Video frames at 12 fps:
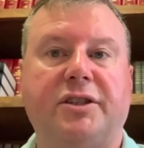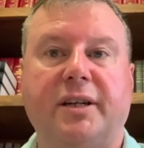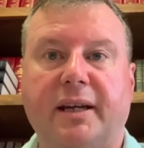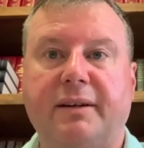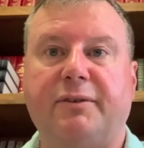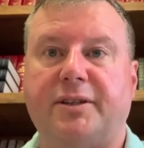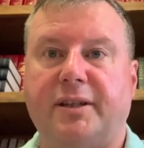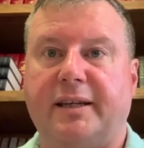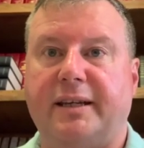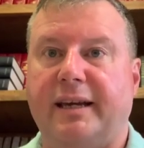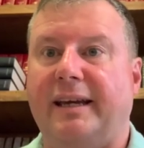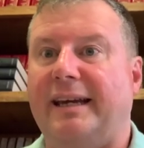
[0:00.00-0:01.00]
to deliver to the
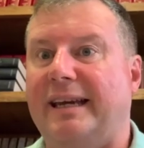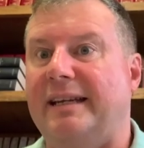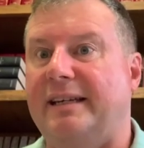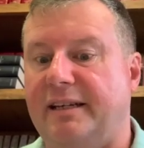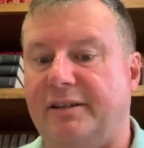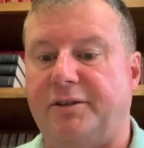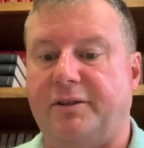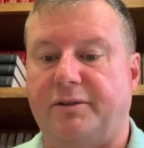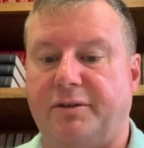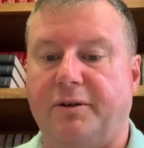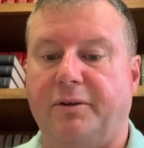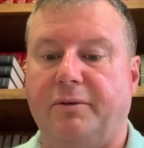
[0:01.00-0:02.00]
king in addition
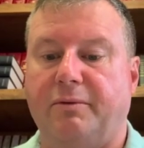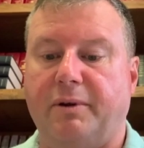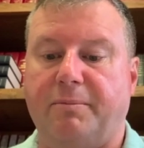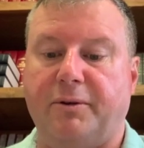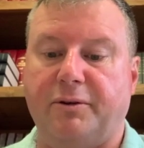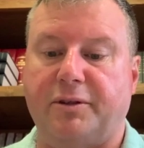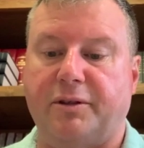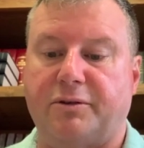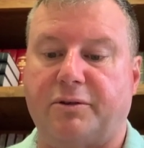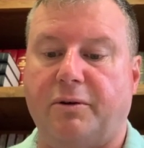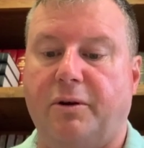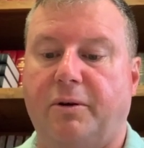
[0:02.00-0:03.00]
to reproducing the
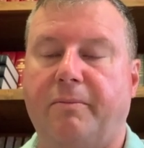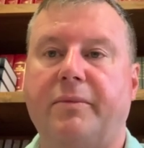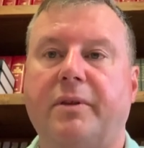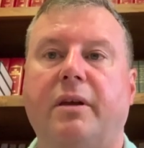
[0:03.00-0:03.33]
scroll.